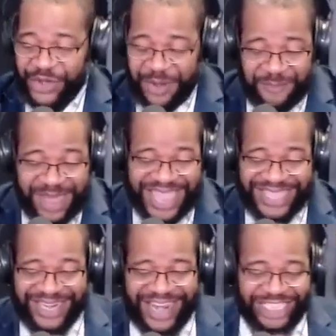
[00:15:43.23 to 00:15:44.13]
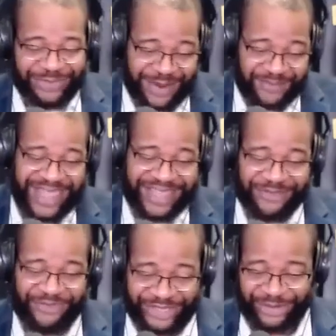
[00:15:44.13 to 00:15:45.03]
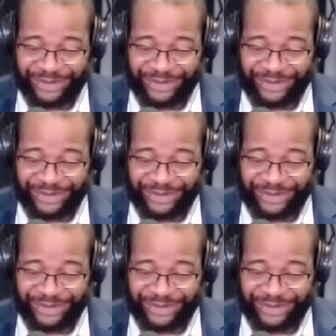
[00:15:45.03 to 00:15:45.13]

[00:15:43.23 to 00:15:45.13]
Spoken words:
making the announcement and make it official.